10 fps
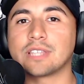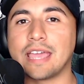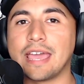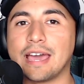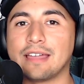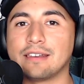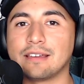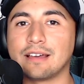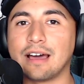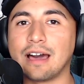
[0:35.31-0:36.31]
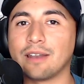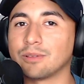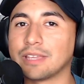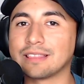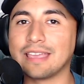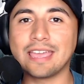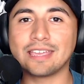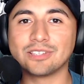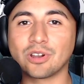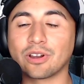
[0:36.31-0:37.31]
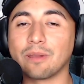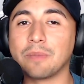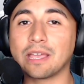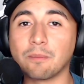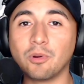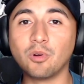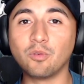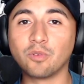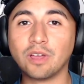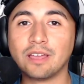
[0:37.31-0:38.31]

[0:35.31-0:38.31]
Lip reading: and I don't think the Yankees are going to make a move.